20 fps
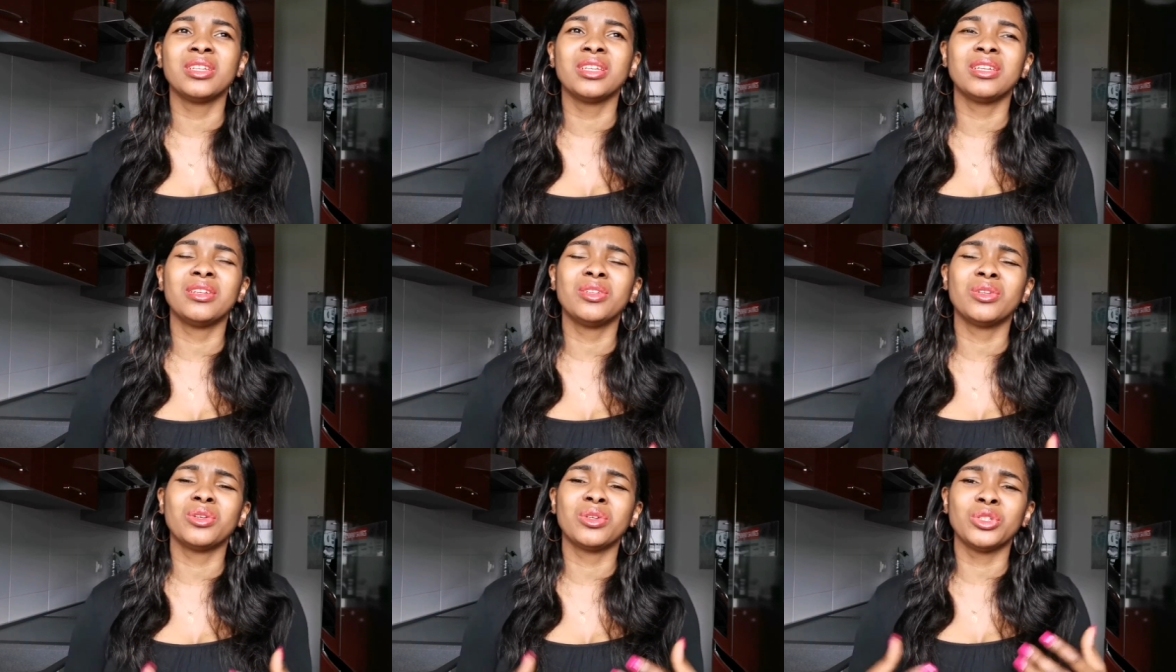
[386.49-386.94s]

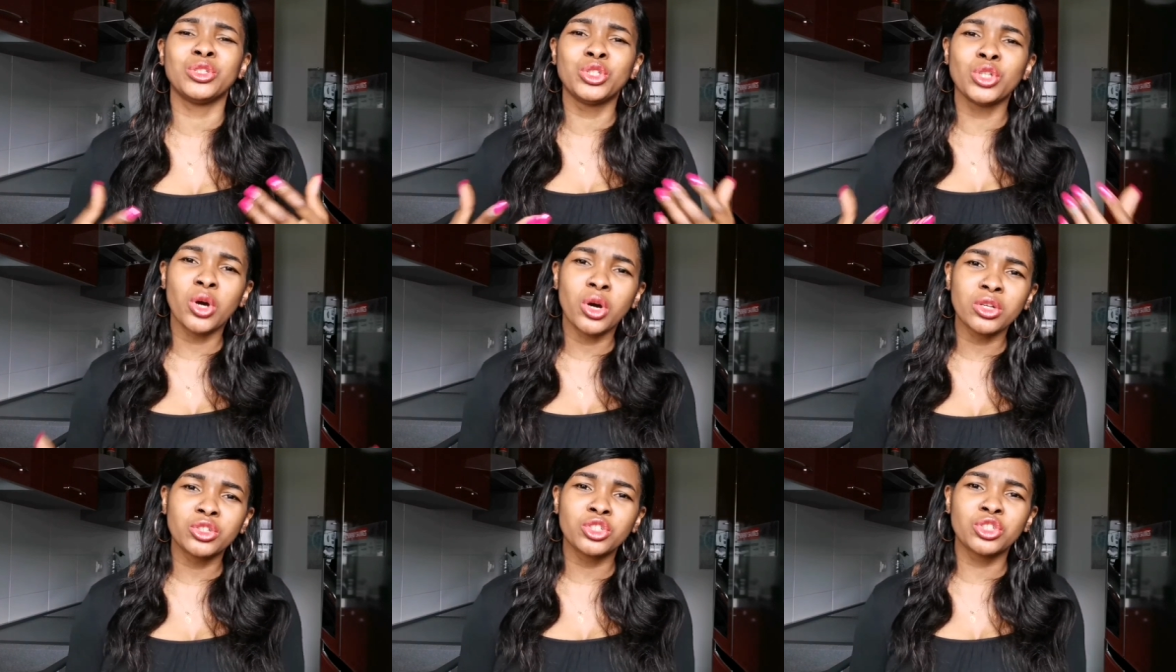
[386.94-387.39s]
you know,
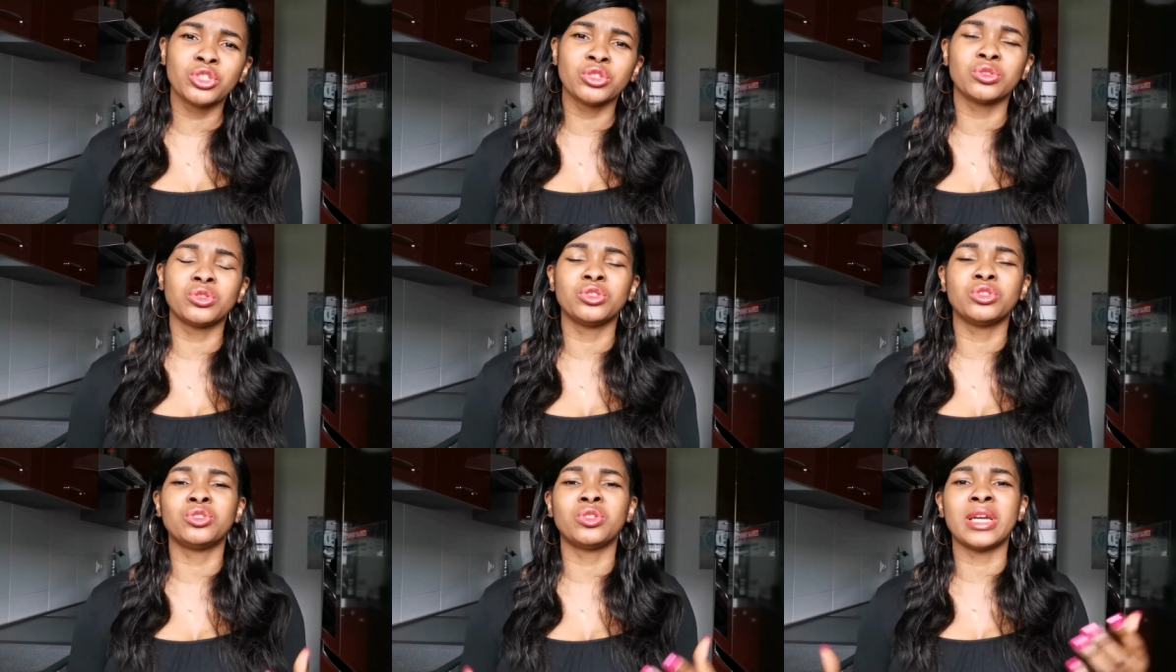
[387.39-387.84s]
young
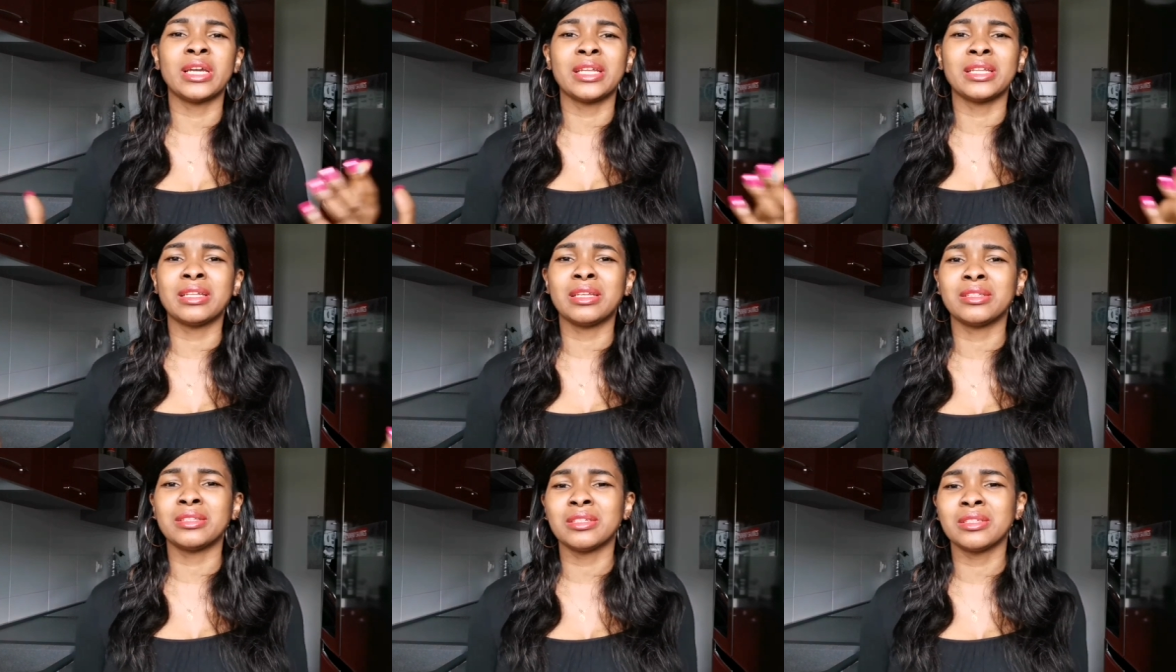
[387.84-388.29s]

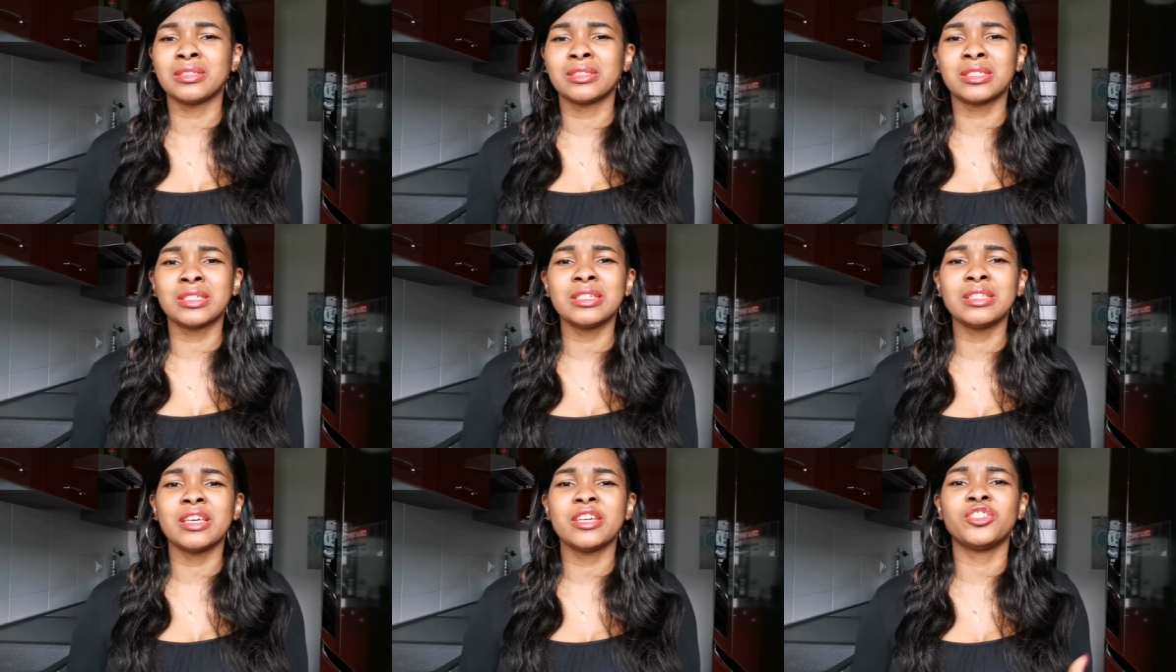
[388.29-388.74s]
children and the
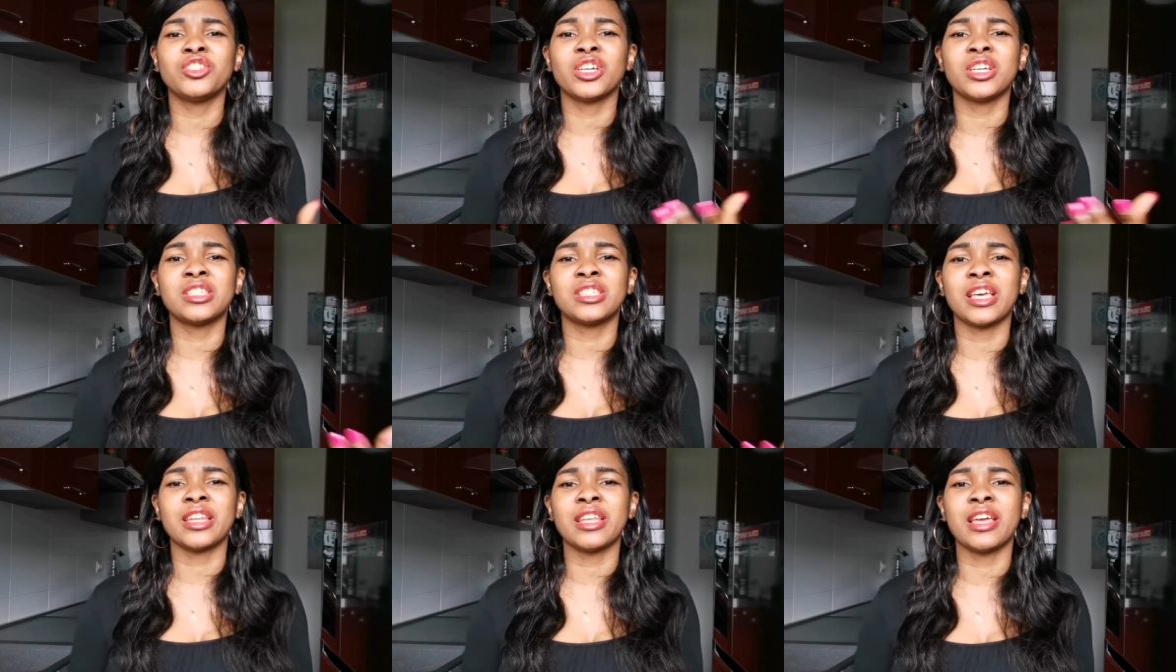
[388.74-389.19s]

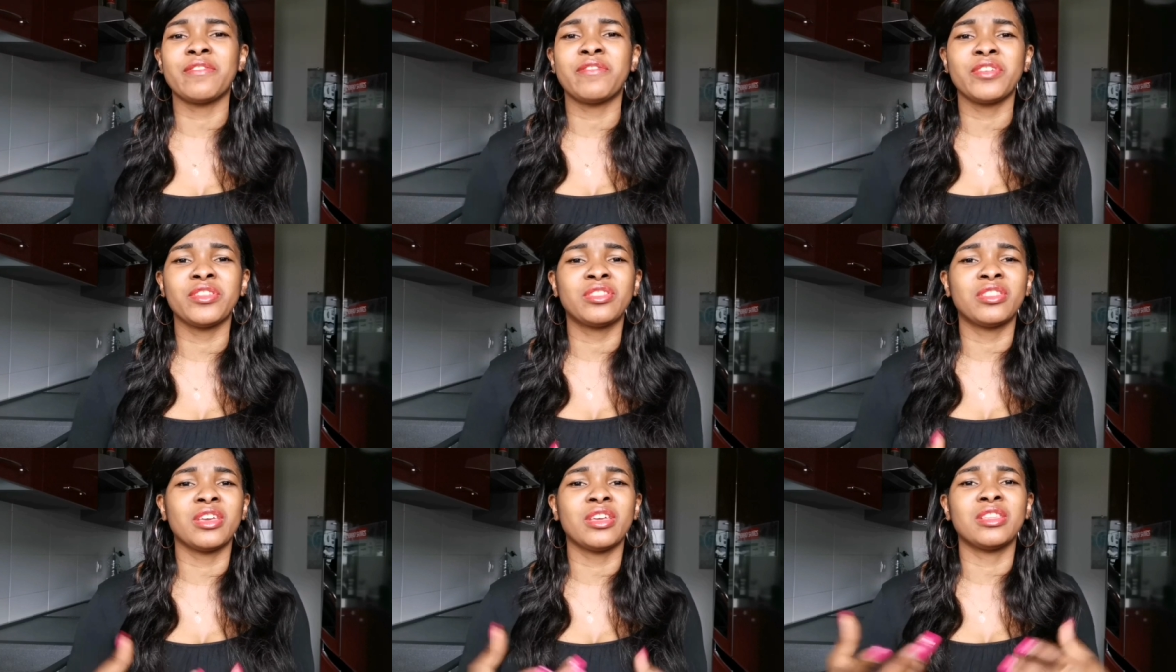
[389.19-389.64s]
teenagers and
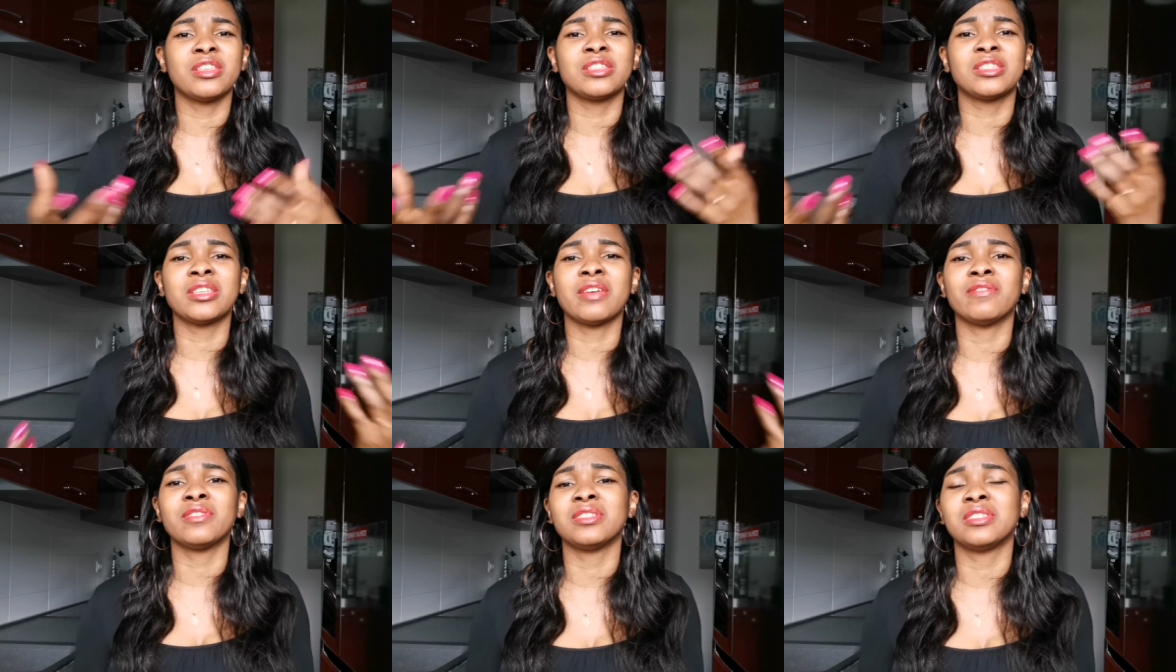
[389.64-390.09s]
everything, the
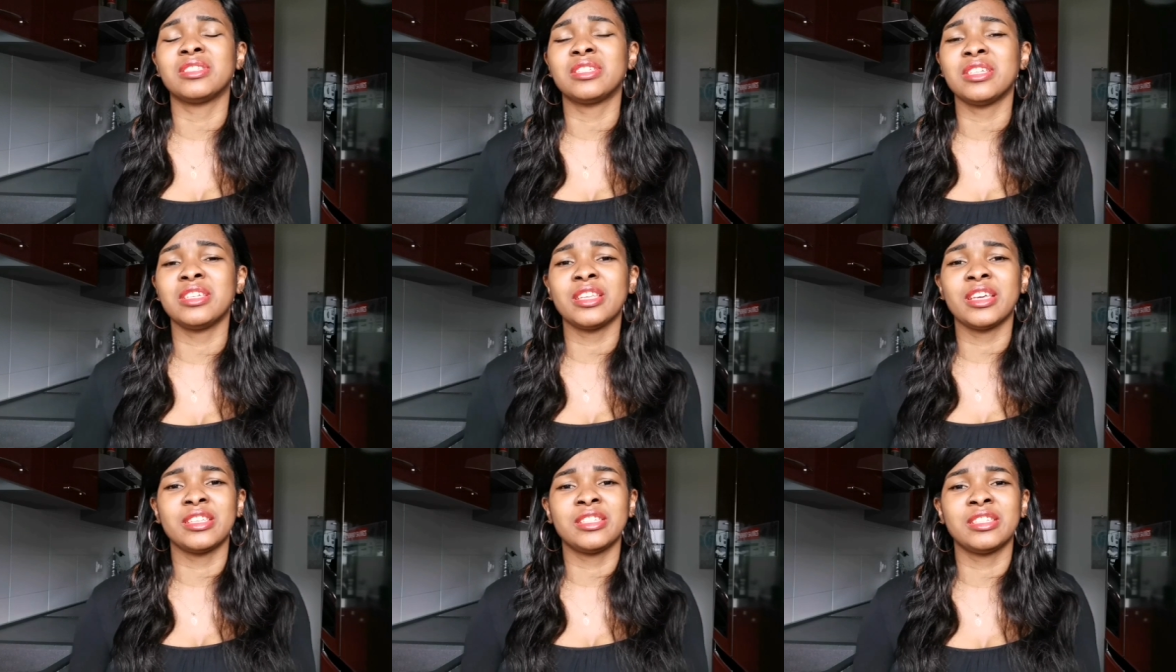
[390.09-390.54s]

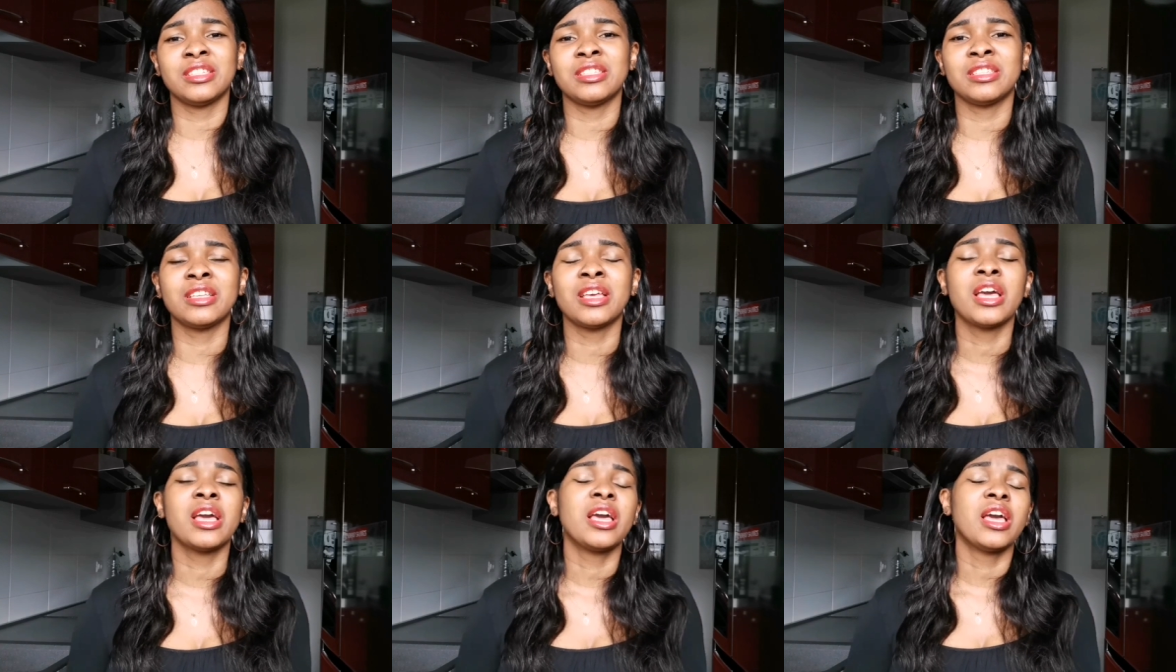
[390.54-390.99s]
17,
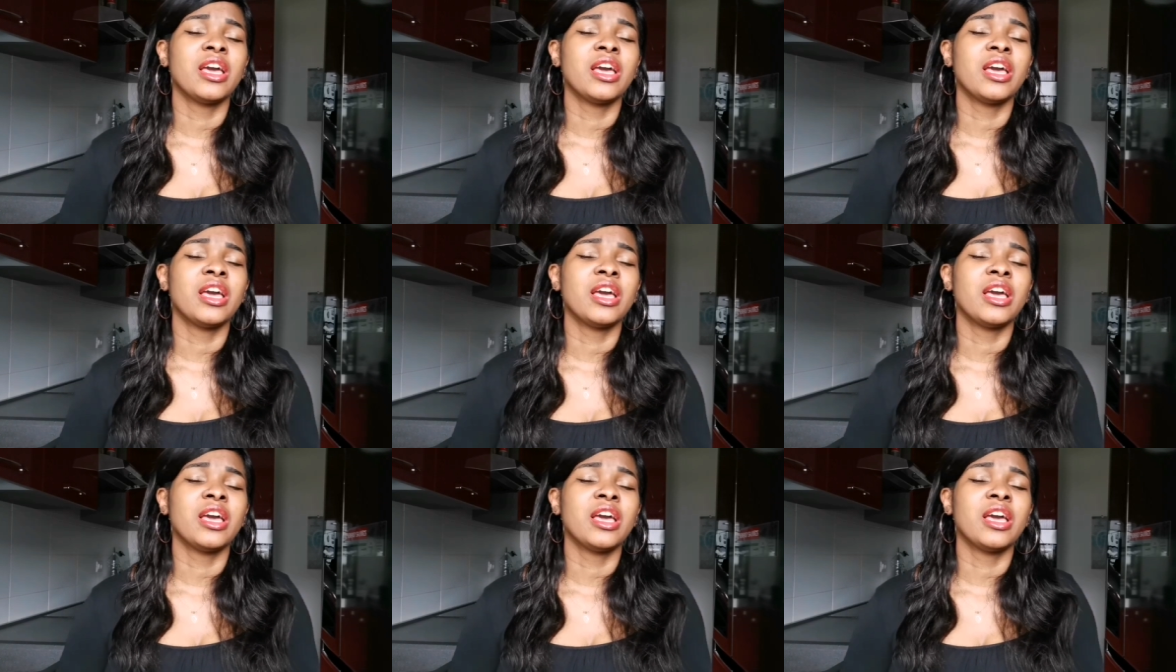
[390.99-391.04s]
18,